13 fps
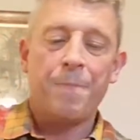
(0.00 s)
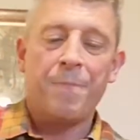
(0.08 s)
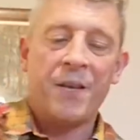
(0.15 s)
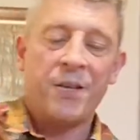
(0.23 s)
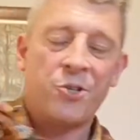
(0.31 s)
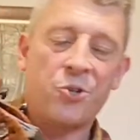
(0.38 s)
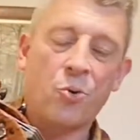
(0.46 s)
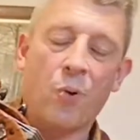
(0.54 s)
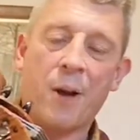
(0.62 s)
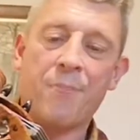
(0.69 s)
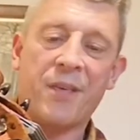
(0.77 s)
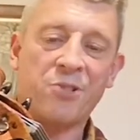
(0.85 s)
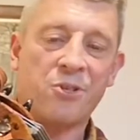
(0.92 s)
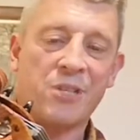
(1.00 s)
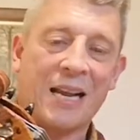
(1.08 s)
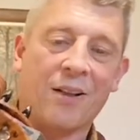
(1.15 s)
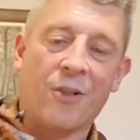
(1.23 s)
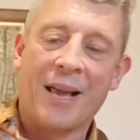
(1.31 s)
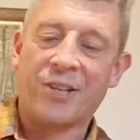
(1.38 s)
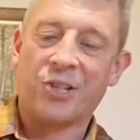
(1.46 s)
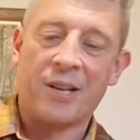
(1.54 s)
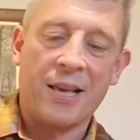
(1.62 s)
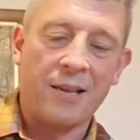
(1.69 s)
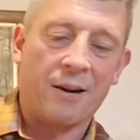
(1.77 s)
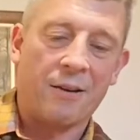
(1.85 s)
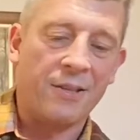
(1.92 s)
So this is a collection that
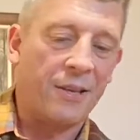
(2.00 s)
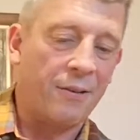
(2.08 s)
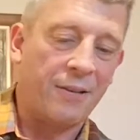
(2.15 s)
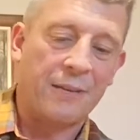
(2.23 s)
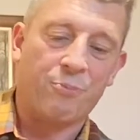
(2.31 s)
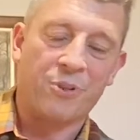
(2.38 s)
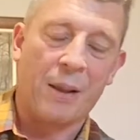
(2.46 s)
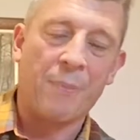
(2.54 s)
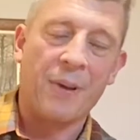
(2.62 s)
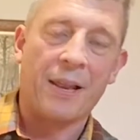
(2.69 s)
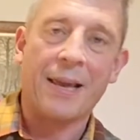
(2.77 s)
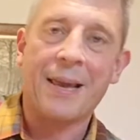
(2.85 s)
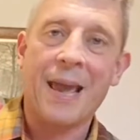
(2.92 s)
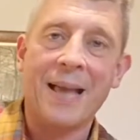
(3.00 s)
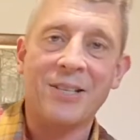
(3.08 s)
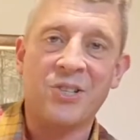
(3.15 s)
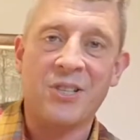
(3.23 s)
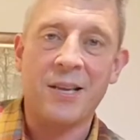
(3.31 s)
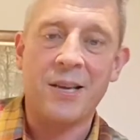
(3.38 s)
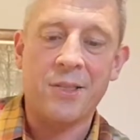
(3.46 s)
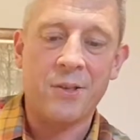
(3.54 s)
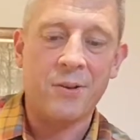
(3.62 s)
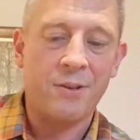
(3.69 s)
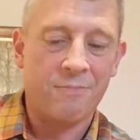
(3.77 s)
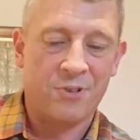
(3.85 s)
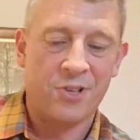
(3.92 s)
was a bit like hen's teeth. You
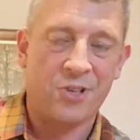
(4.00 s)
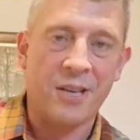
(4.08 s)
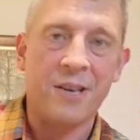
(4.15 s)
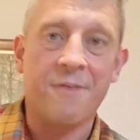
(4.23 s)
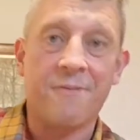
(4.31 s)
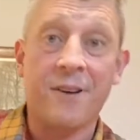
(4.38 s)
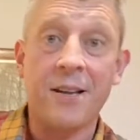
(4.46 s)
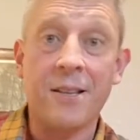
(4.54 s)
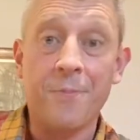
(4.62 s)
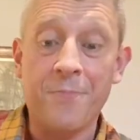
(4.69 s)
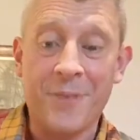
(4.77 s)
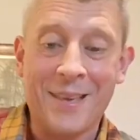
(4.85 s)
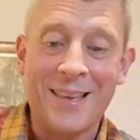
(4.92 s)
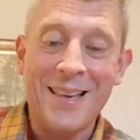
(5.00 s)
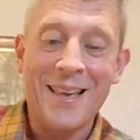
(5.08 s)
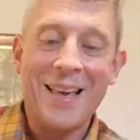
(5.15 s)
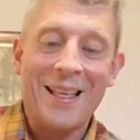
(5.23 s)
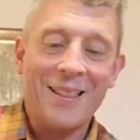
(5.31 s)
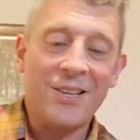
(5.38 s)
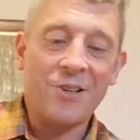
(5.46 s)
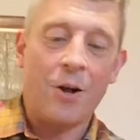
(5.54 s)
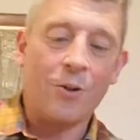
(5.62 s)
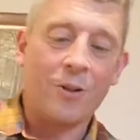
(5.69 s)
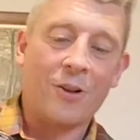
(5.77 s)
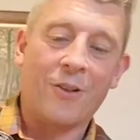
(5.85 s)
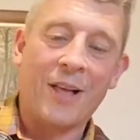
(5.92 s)
just didn't find them. These are all
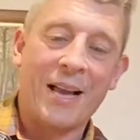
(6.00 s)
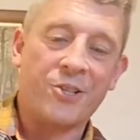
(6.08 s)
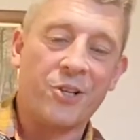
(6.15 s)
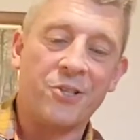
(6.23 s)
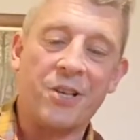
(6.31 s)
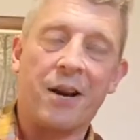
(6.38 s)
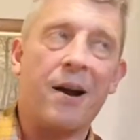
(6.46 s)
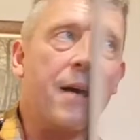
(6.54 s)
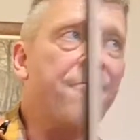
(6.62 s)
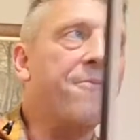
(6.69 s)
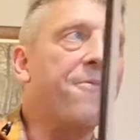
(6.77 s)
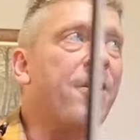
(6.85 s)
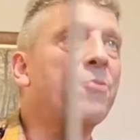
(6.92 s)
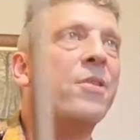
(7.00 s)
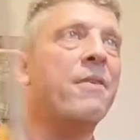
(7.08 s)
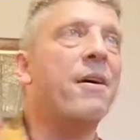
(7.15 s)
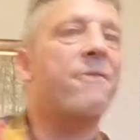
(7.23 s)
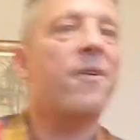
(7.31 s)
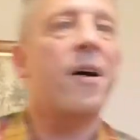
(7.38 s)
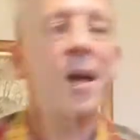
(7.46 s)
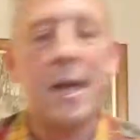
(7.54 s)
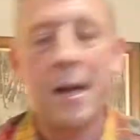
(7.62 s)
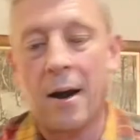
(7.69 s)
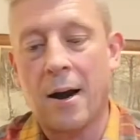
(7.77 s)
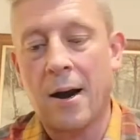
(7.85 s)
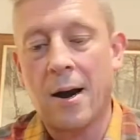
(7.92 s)
collections, and I have found that if I
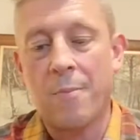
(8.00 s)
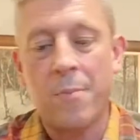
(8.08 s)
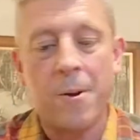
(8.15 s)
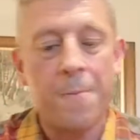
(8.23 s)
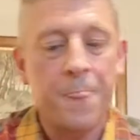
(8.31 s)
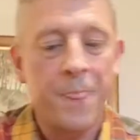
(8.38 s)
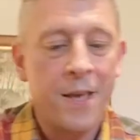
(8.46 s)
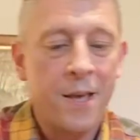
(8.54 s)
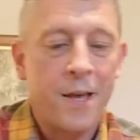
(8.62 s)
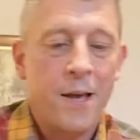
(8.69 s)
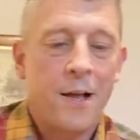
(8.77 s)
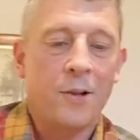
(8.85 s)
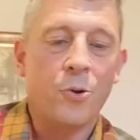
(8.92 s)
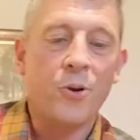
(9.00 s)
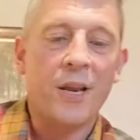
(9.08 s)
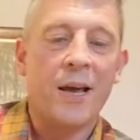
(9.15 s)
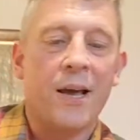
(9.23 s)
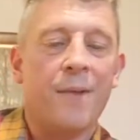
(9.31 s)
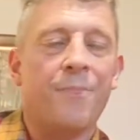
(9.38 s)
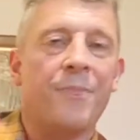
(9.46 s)
am looking at